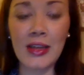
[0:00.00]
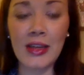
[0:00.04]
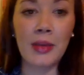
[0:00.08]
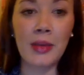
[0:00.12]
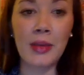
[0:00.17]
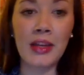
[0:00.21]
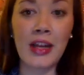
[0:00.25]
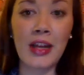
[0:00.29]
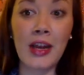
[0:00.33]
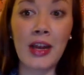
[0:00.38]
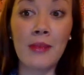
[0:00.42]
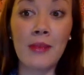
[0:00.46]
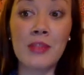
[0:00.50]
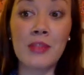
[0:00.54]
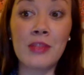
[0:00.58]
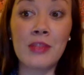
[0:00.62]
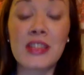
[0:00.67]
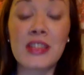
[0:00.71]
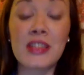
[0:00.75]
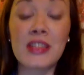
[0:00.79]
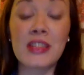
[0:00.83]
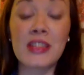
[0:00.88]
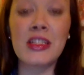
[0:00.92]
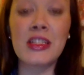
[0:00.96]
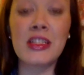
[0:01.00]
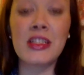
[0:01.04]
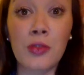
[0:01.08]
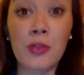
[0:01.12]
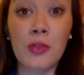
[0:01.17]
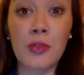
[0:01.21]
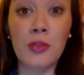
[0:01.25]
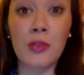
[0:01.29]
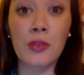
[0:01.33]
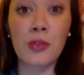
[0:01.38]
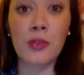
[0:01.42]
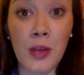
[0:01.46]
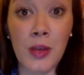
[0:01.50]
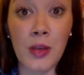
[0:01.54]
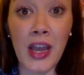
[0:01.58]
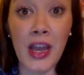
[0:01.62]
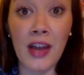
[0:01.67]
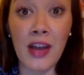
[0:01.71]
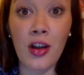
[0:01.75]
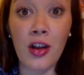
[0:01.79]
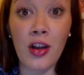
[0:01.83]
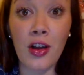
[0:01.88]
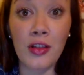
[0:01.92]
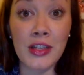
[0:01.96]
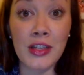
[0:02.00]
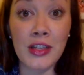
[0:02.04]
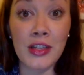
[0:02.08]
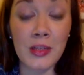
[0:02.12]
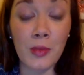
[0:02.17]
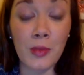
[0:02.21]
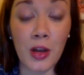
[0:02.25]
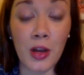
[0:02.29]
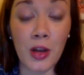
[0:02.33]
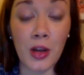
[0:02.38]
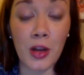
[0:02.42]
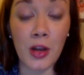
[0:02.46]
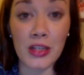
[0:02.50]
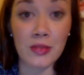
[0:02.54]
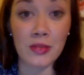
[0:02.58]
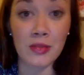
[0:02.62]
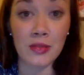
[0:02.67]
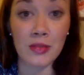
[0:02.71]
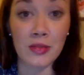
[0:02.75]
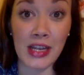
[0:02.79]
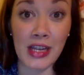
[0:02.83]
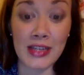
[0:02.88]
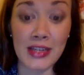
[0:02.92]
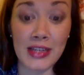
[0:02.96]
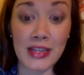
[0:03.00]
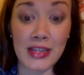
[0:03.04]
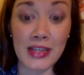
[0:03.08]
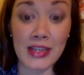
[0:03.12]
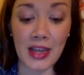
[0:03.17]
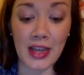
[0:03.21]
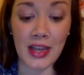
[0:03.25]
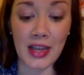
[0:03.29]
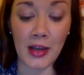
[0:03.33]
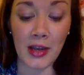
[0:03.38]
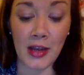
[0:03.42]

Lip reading: But just in general, so we had all these new products released. We